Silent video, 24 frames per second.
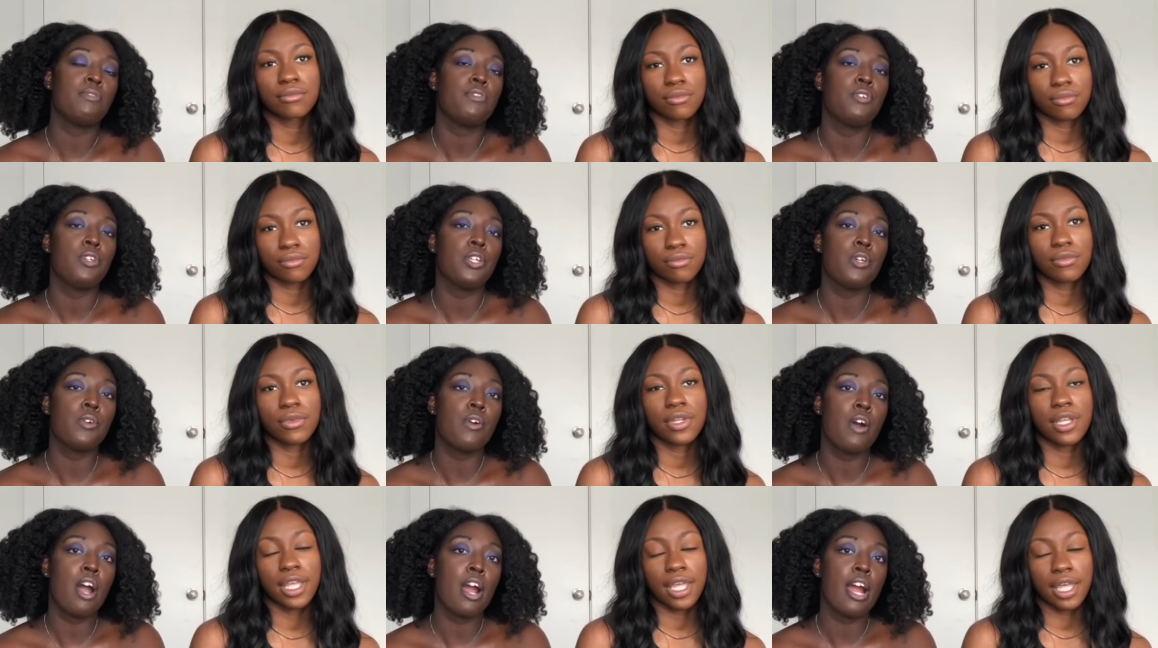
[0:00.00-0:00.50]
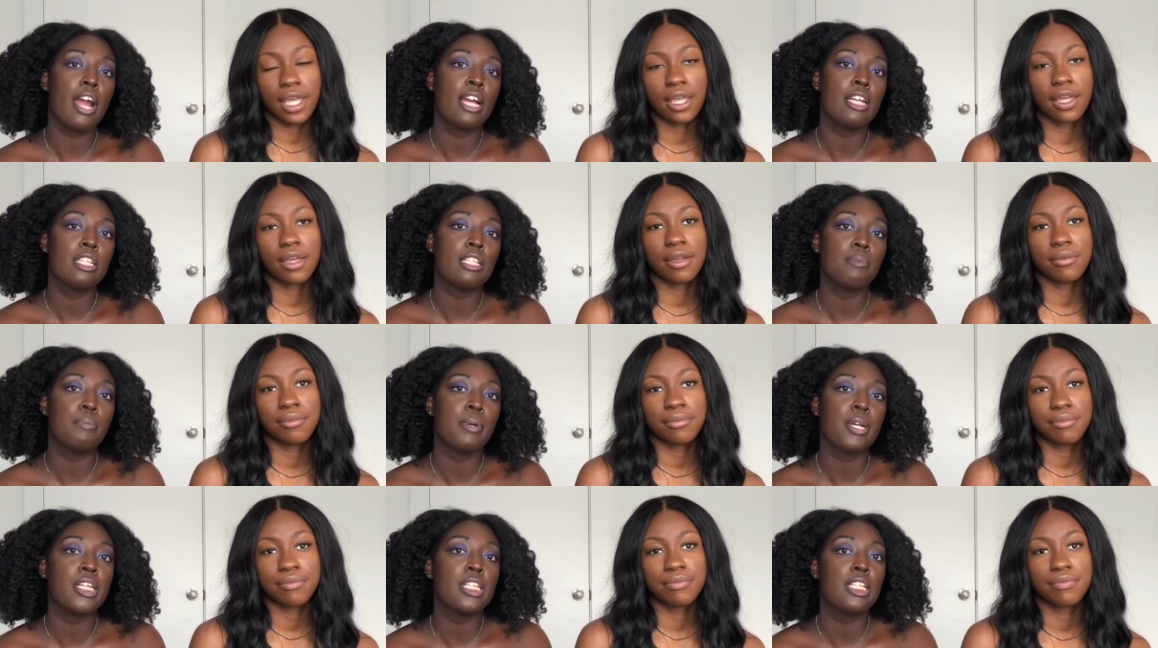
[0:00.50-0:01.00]
Speaker 1: of who you are
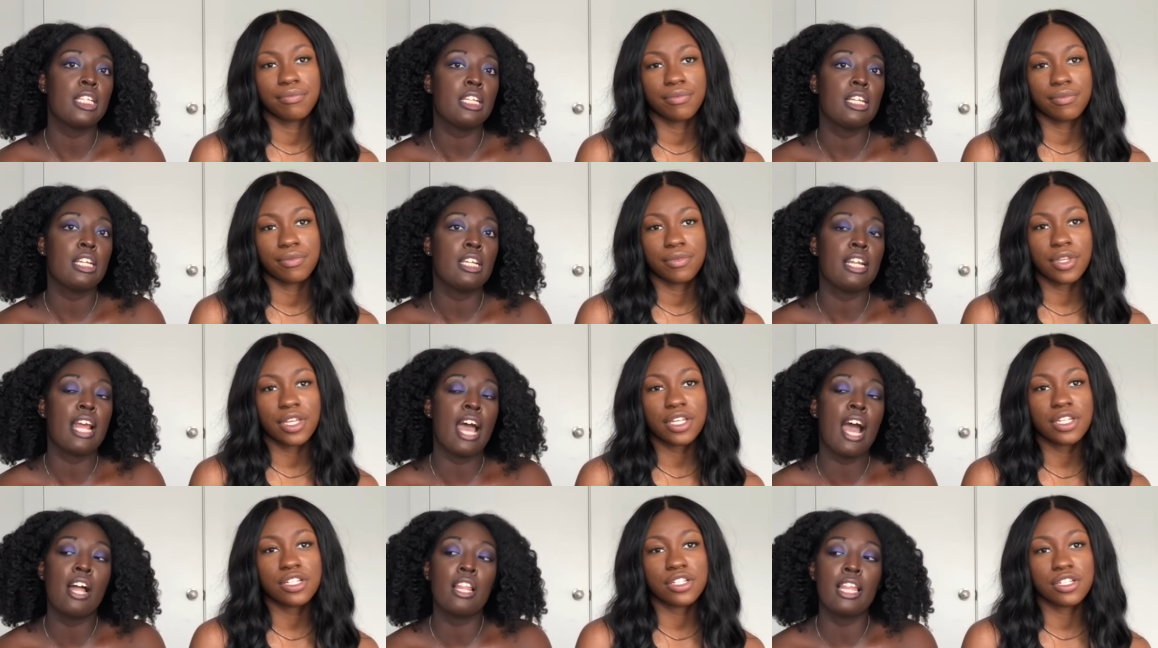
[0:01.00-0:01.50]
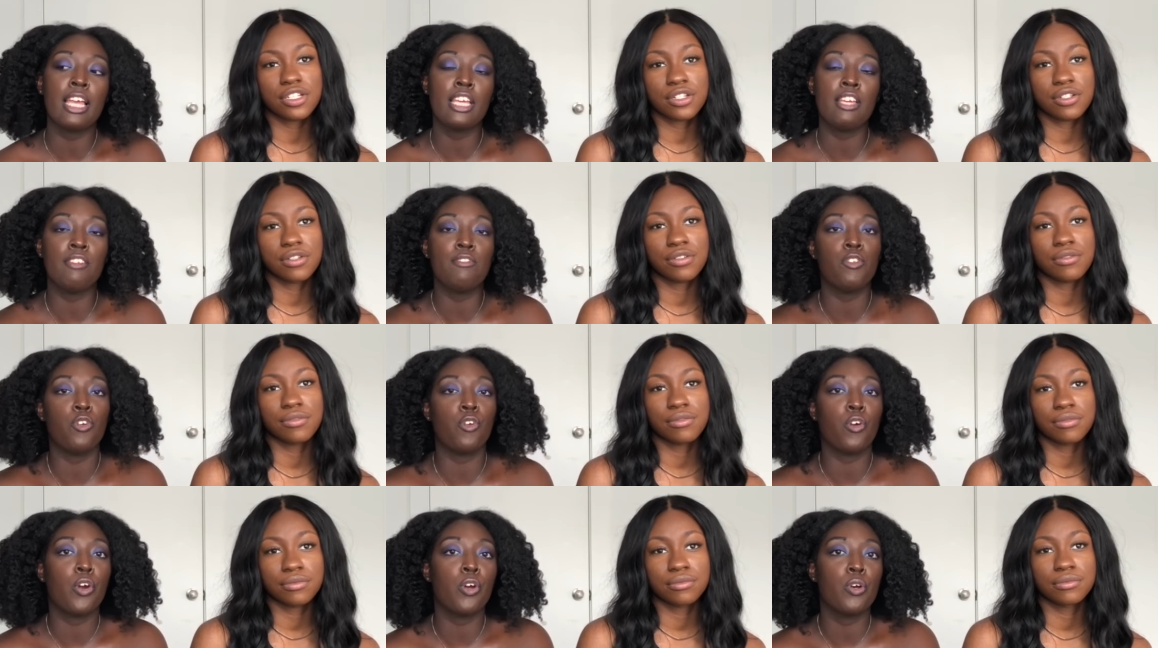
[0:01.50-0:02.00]
as a person and That's how like
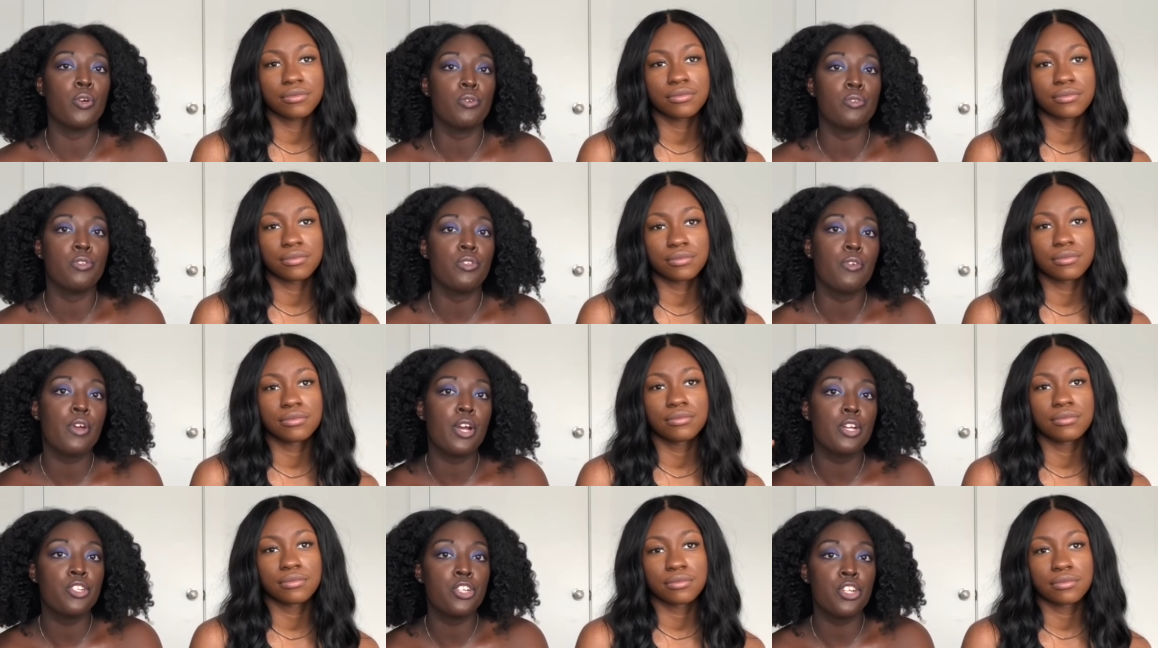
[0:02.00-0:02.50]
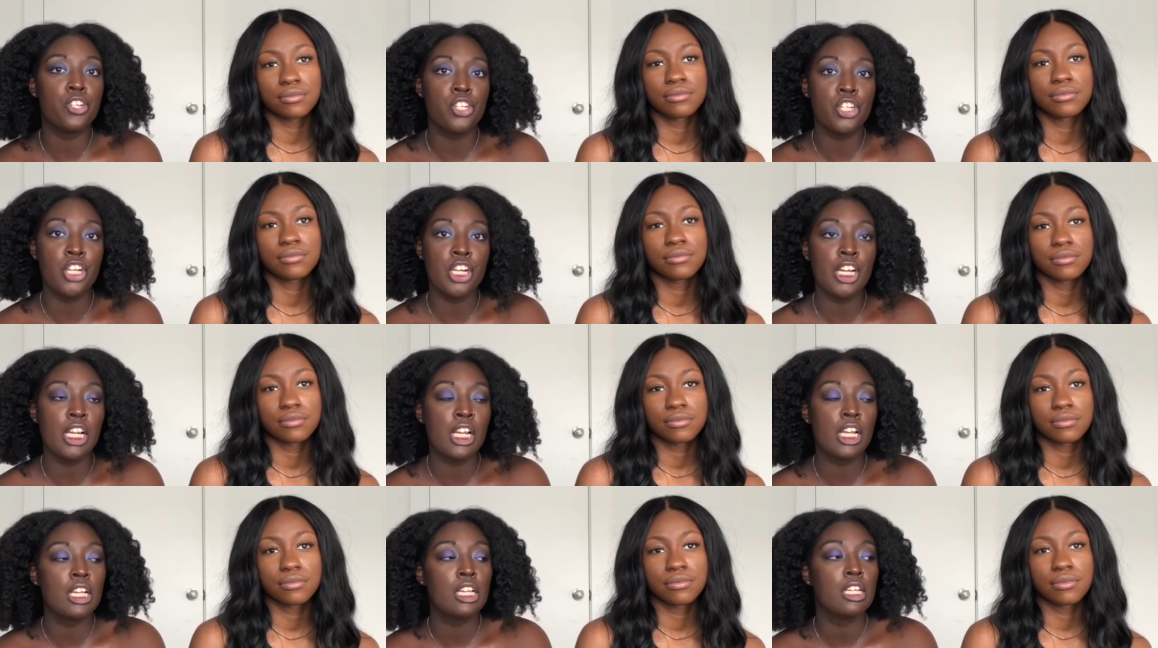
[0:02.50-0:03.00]
true. you've grown throughout your
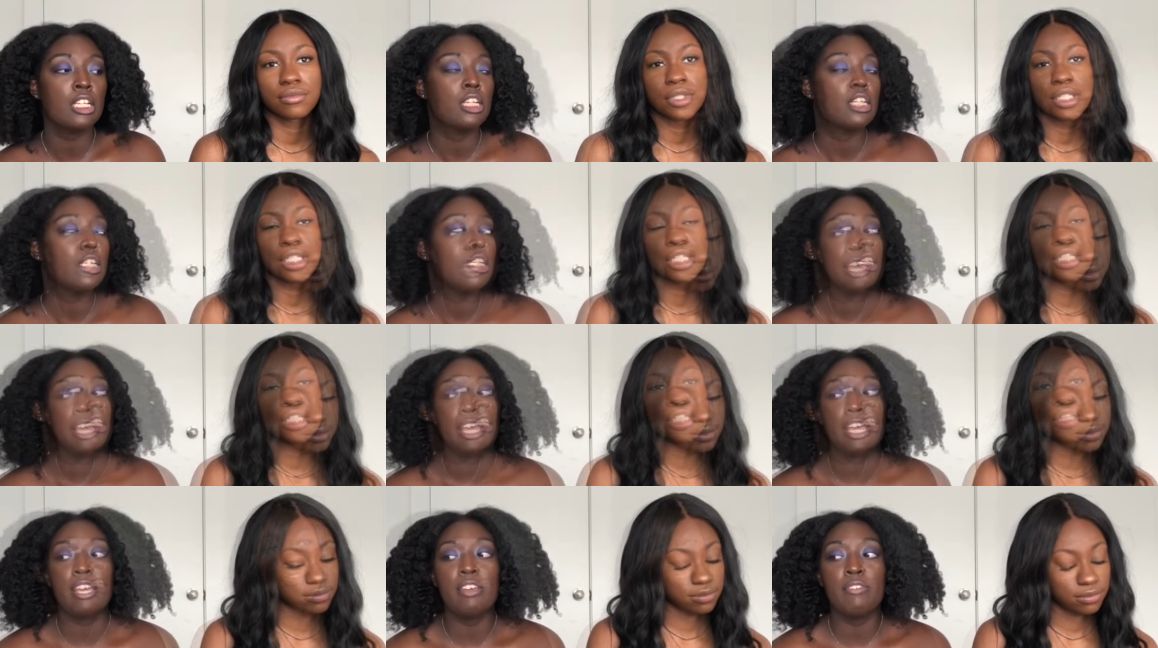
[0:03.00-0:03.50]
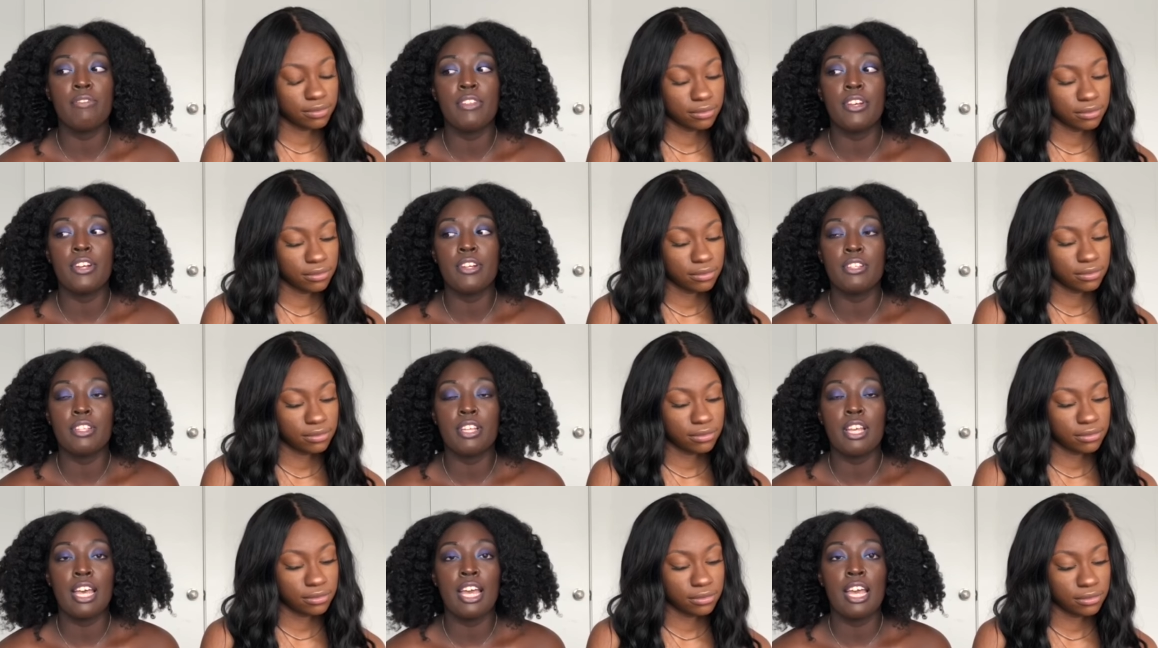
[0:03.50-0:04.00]
journey. So, if
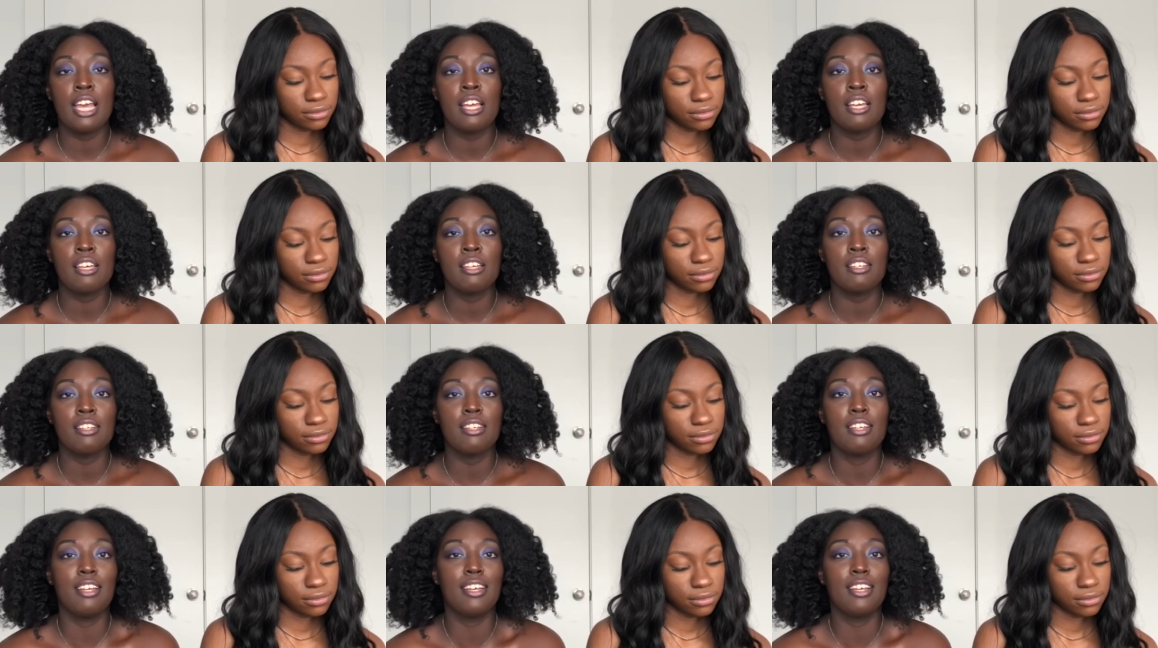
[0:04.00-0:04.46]
there's like